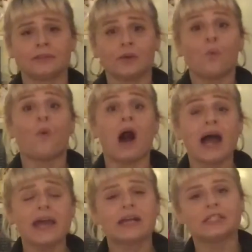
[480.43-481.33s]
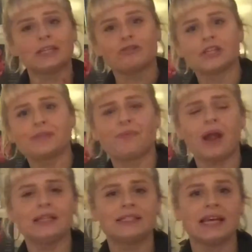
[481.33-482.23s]
Why? Because I trust the
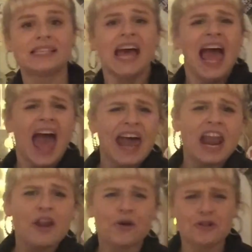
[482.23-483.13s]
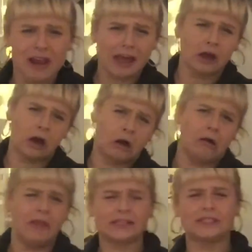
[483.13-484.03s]
process. And I know you're like,
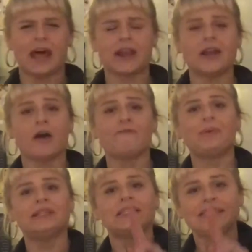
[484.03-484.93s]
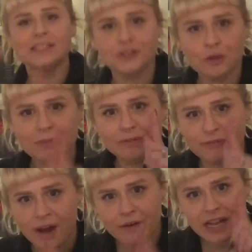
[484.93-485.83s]
oh, that's not enough. But listen to me
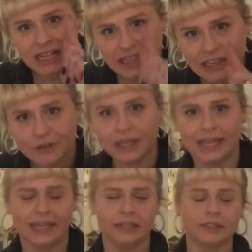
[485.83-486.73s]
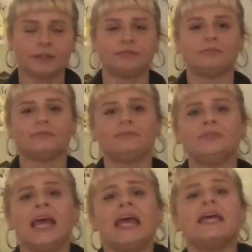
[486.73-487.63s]
very clearly.
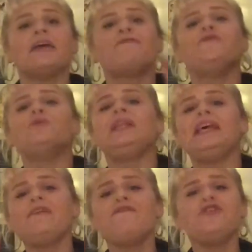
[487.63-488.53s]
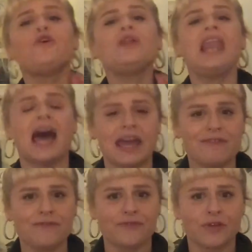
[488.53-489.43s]
If you live your
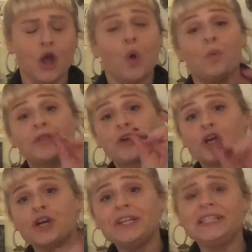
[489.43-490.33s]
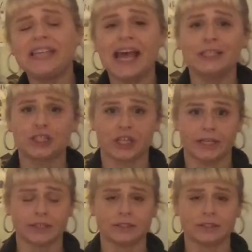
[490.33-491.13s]
life with good intention,